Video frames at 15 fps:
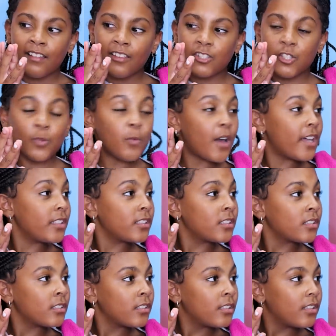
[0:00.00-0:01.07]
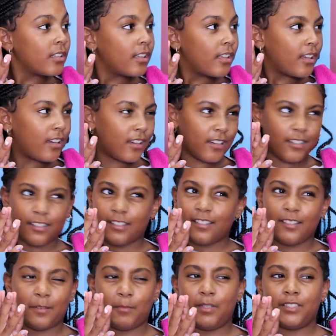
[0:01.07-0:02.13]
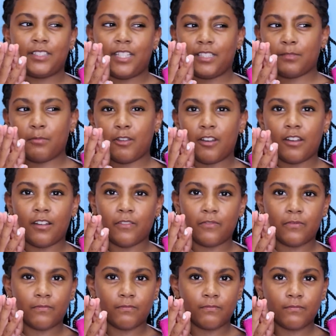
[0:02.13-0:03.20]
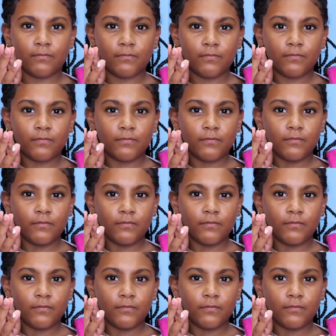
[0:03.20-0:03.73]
And she was? Yeah, and she went to churches and cured people with